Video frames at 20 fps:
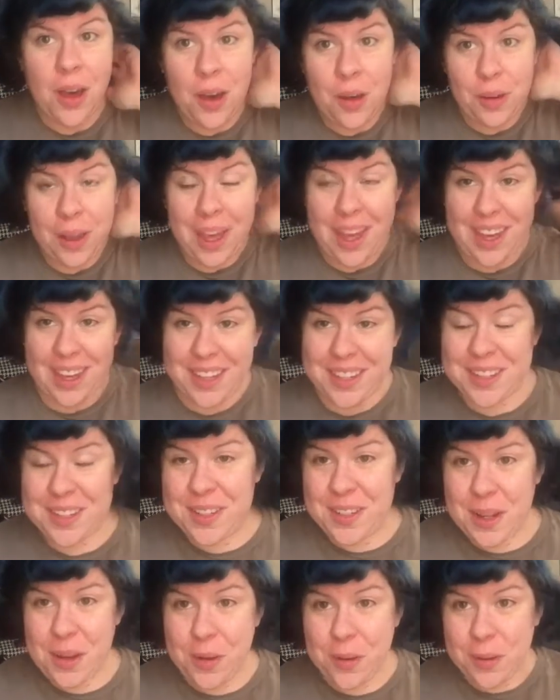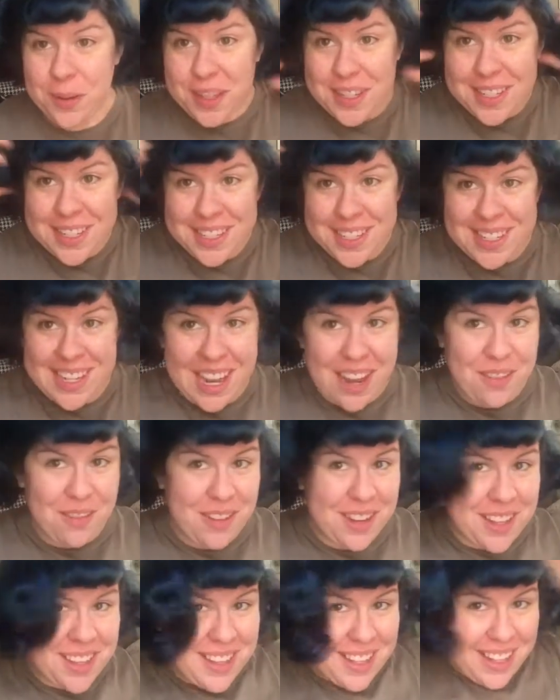Okay, so this is
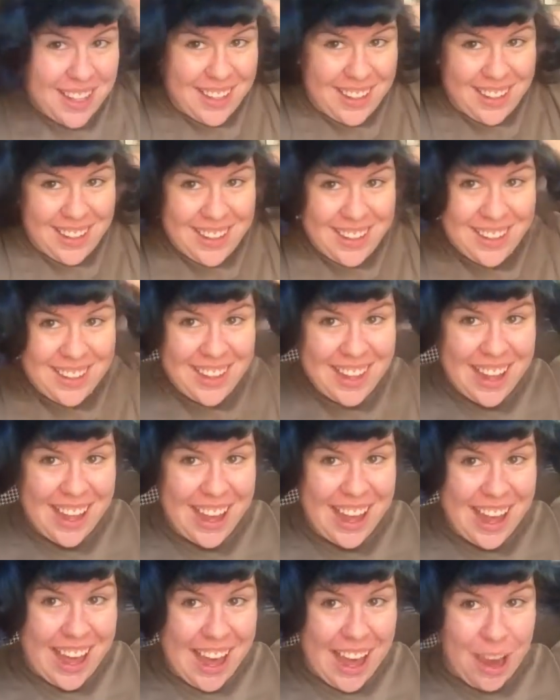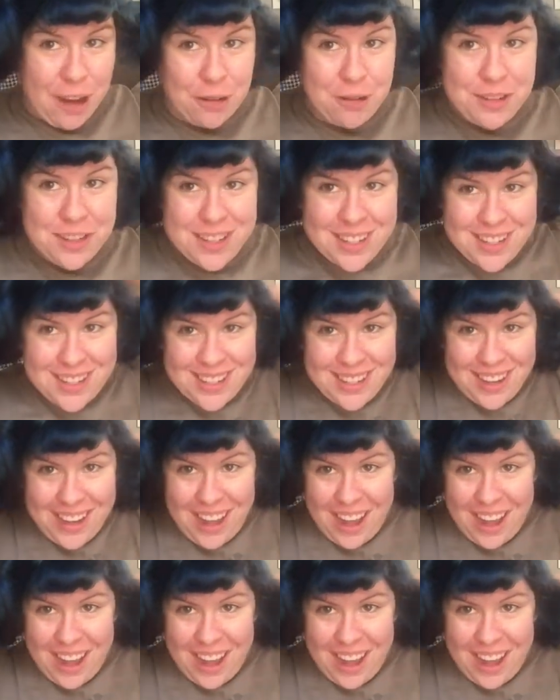everything out.